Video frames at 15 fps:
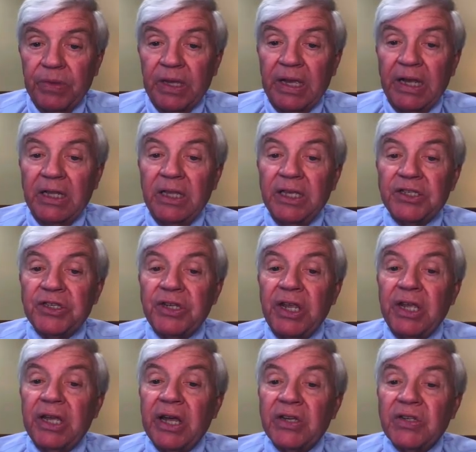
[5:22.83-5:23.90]

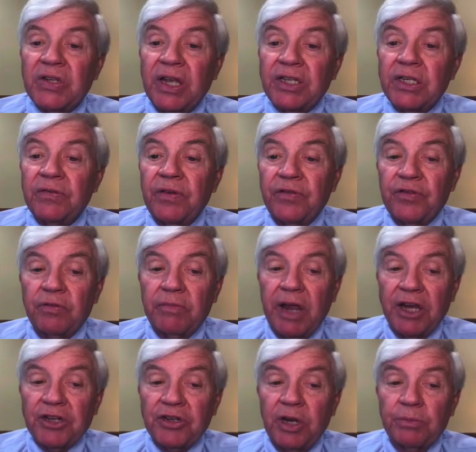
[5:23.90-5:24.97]
Eliciting Extensive
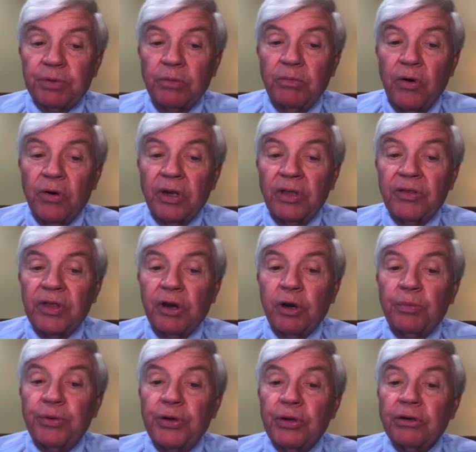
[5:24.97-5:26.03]
Information and Promoting
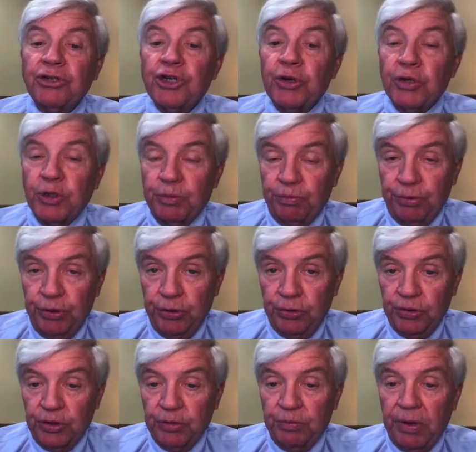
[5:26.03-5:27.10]
Therapeutic
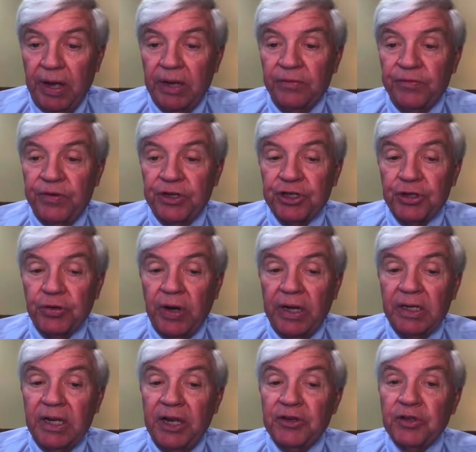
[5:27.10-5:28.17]
Jurisprudence by Fisher
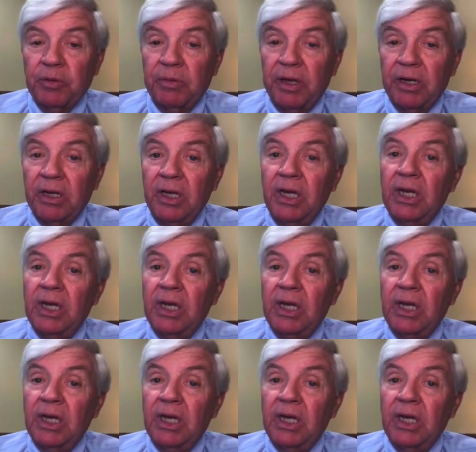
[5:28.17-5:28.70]
and Gieselman,